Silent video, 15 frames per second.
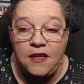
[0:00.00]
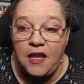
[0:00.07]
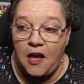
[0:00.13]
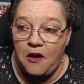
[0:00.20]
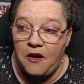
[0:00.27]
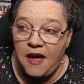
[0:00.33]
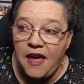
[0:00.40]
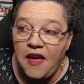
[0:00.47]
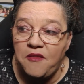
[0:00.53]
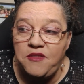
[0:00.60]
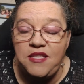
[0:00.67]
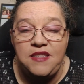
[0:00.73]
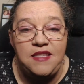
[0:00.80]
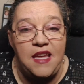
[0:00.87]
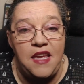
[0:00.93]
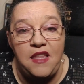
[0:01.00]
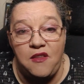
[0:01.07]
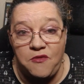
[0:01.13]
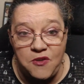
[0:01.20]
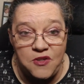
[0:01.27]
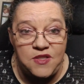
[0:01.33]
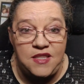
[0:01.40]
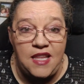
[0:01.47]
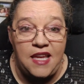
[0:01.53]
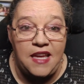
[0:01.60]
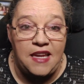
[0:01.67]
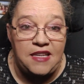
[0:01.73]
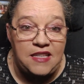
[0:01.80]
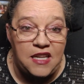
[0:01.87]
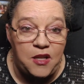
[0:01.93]
Now, I have to say, the first thing
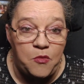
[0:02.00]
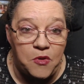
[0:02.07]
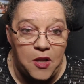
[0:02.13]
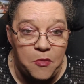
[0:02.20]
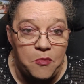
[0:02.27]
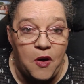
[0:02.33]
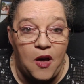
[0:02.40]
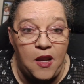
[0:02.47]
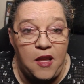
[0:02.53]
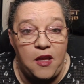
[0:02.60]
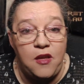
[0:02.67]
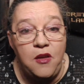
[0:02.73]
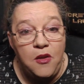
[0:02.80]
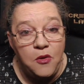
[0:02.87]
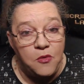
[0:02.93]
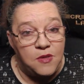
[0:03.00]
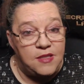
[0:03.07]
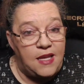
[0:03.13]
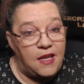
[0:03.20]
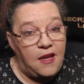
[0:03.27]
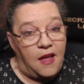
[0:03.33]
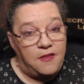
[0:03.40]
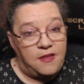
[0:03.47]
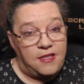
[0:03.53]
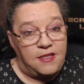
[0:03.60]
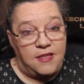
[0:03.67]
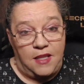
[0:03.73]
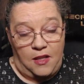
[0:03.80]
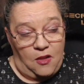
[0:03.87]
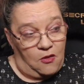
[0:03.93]
I did when I bought it was I got
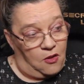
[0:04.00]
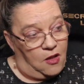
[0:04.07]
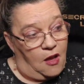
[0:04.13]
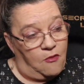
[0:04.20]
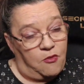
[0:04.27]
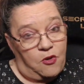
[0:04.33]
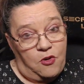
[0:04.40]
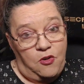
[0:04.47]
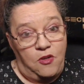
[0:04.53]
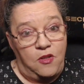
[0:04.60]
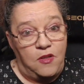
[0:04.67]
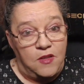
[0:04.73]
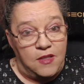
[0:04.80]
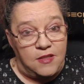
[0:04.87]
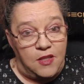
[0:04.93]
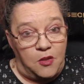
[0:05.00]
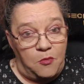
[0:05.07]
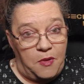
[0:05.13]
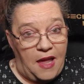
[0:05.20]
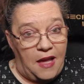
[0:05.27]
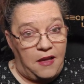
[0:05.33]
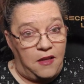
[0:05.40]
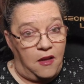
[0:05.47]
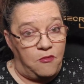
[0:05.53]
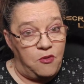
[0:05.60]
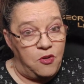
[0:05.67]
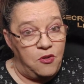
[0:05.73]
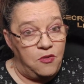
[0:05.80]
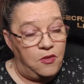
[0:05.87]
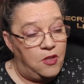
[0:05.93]
this little cover, this little black
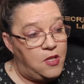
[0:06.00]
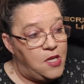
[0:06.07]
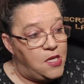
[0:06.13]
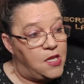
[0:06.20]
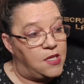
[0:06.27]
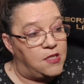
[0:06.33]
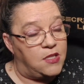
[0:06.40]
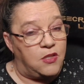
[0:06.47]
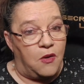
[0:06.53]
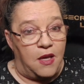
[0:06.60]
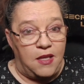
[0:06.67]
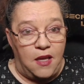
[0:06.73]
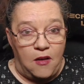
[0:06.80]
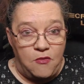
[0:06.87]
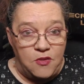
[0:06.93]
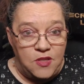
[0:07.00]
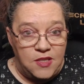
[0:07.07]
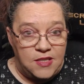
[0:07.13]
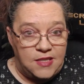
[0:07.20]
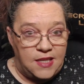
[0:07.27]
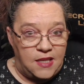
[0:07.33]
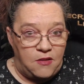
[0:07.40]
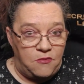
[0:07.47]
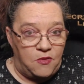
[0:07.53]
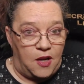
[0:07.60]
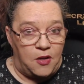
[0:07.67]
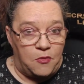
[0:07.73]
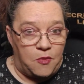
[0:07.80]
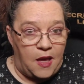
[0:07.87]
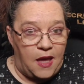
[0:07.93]
cover, and so I covered the seat
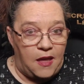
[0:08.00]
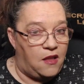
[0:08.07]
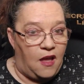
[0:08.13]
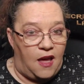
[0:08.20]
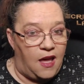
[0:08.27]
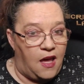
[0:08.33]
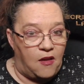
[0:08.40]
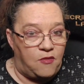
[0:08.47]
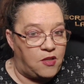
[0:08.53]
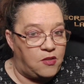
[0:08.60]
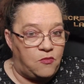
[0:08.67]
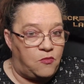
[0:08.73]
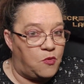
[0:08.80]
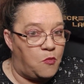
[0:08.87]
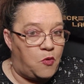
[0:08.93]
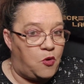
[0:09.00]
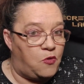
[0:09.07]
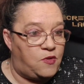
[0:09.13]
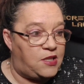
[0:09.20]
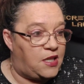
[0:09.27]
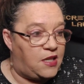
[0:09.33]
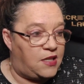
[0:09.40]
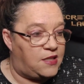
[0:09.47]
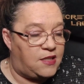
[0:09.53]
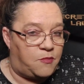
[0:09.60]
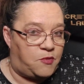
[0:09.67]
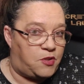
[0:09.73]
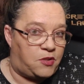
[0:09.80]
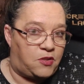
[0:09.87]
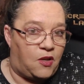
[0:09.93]
right away. I haven't removed it
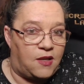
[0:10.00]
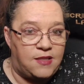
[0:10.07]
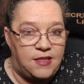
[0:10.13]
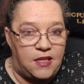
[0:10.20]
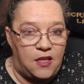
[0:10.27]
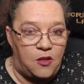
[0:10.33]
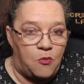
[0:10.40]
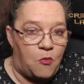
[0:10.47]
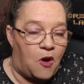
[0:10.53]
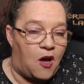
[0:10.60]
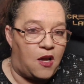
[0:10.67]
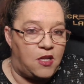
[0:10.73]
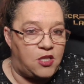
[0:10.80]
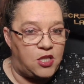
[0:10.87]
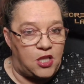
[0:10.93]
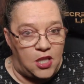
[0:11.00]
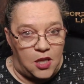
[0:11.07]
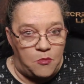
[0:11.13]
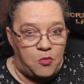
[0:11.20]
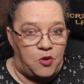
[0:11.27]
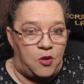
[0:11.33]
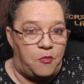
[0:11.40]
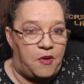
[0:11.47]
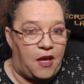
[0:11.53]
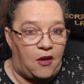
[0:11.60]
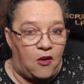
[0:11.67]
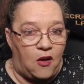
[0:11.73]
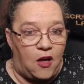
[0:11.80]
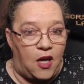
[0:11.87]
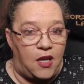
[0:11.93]
except to toss it in the wash and then put it back
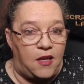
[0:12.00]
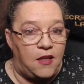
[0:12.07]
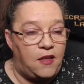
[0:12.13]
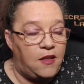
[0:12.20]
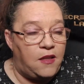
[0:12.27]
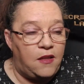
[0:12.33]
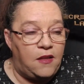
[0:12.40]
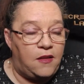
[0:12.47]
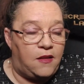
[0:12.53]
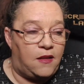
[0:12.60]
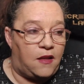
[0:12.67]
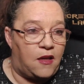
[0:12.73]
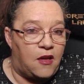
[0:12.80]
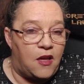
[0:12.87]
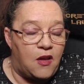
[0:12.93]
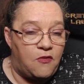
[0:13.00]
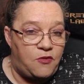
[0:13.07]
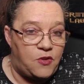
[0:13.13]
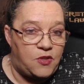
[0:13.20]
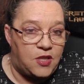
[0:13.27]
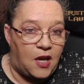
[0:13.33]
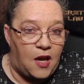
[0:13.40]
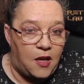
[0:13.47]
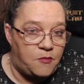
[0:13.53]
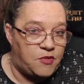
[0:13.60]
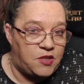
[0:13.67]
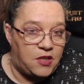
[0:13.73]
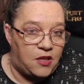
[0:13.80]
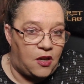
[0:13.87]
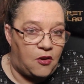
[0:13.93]
on a few
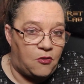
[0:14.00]
times,